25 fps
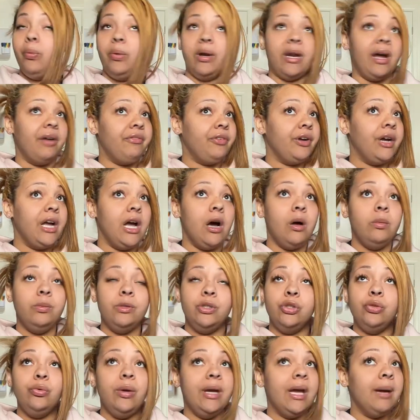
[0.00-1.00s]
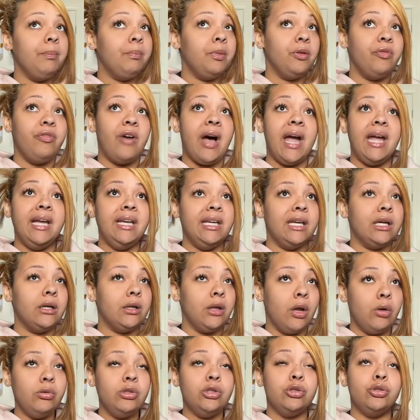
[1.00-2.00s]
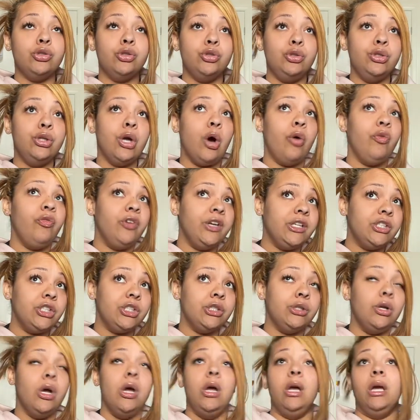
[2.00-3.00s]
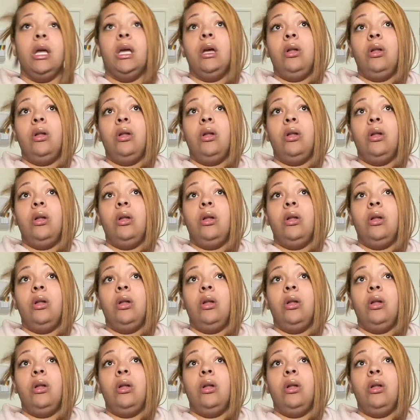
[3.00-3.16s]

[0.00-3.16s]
But whatever helps you amplify and get closer to your vision,